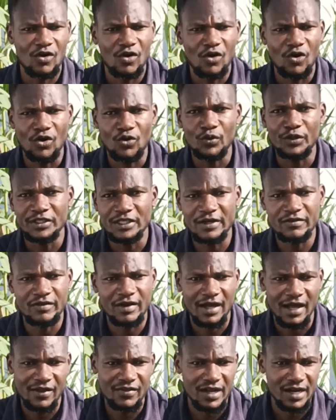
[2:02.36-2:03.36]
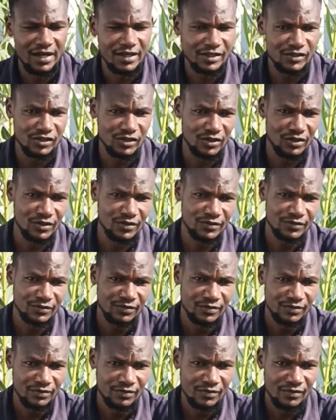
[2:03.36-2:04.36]
or whichever other religion.
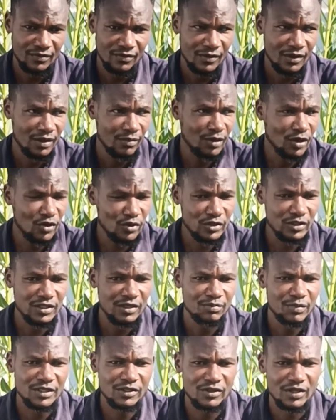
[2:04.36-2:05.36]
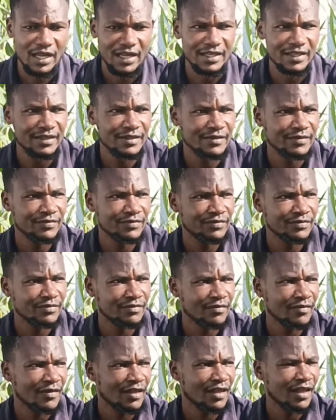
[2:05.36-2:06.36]
Because personally,
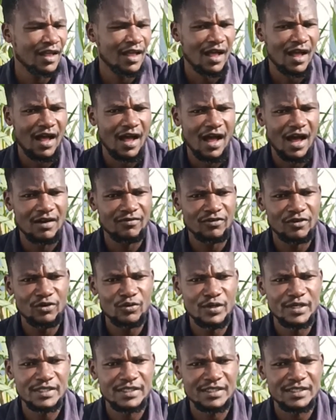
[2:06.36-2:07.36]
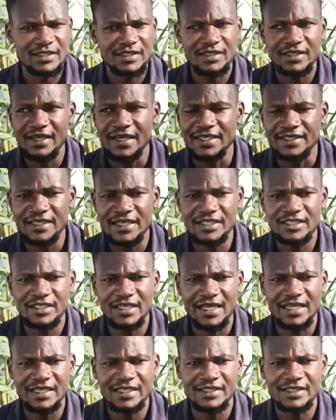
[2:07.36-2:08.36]
I've always
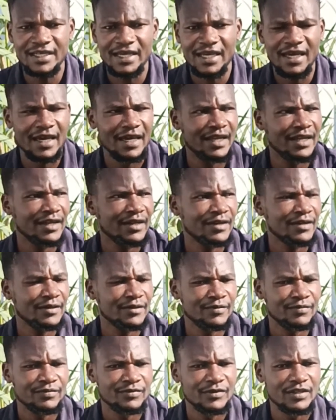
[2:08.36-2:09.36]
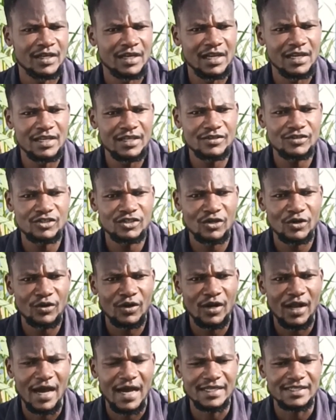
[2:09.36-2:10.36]
essentially taken
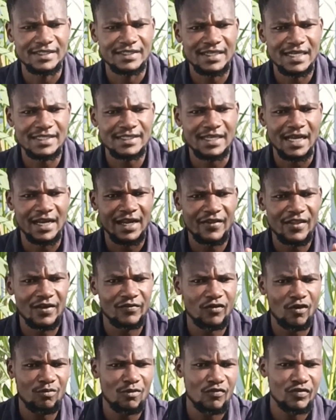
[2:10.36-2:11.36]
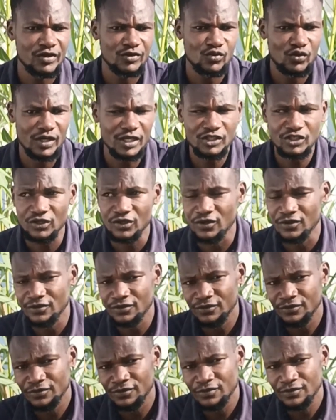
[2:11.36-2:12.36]
religion as just another form of education.